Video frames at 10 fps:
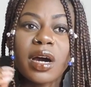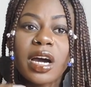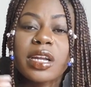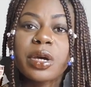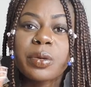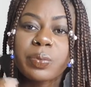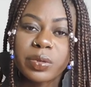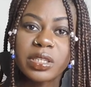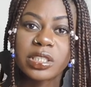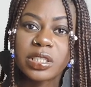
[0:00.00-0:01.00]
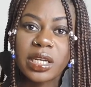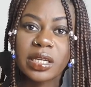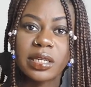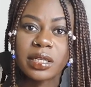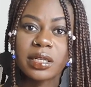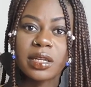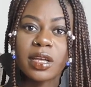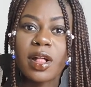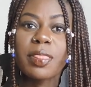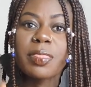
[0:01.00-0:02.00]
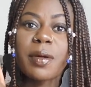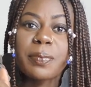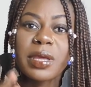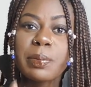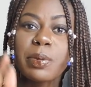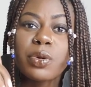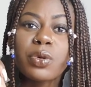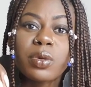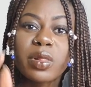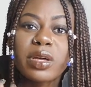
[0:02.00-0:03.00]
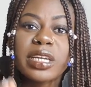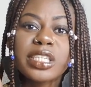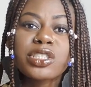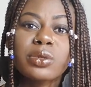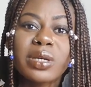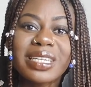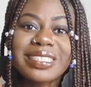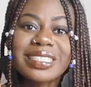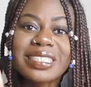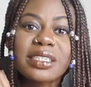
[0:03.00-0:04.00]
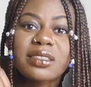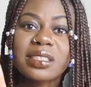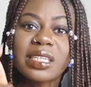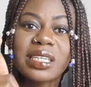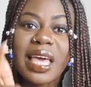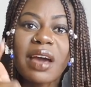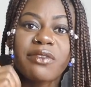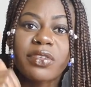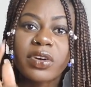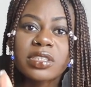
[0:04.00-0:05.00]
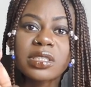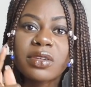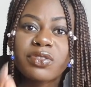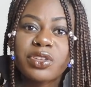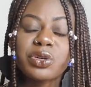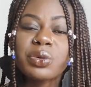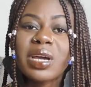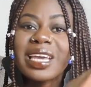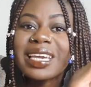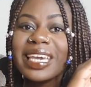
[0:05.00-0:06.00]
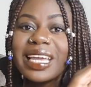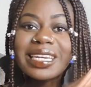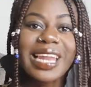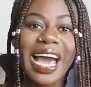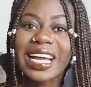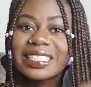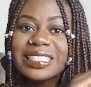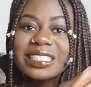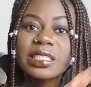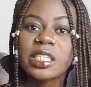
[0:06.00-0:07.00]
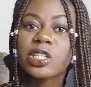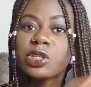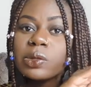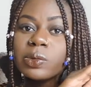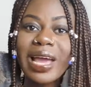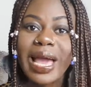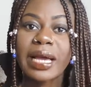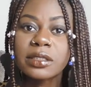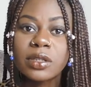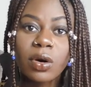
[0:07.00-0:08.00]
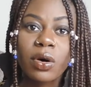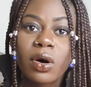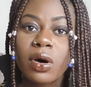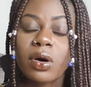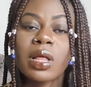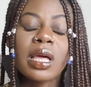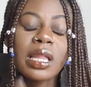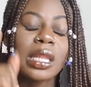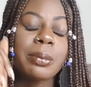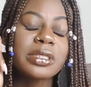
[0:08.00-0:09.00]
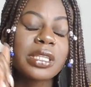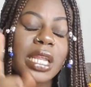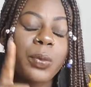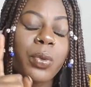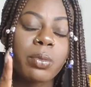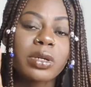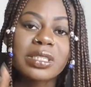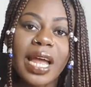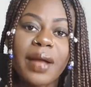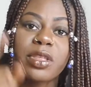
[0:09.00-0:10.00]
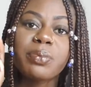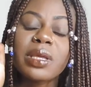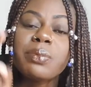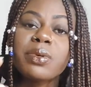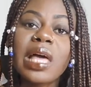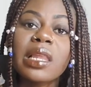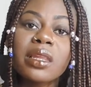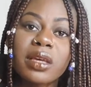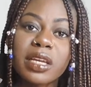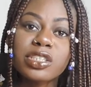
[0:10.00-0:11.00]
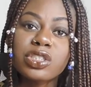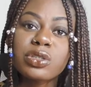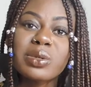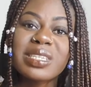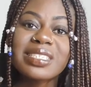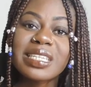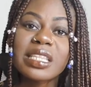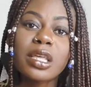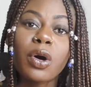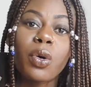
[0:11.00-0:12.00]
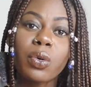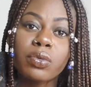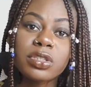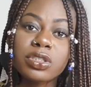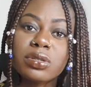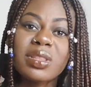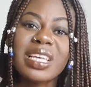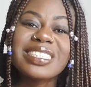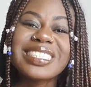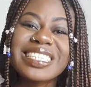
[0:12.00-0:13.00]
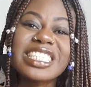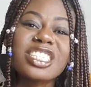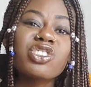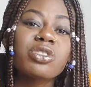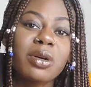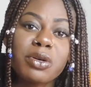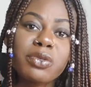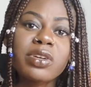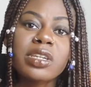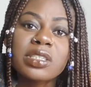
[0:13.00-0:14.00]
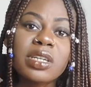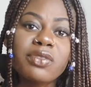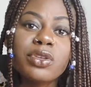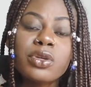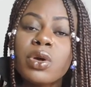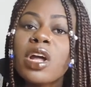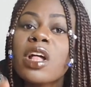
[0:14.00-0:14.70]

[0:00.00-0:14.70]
unappreciated. The people who look at you and still see that version of you cannot see you at all. Let me say that one more time. The people that look at you and see the old you, they see the struggle version of you,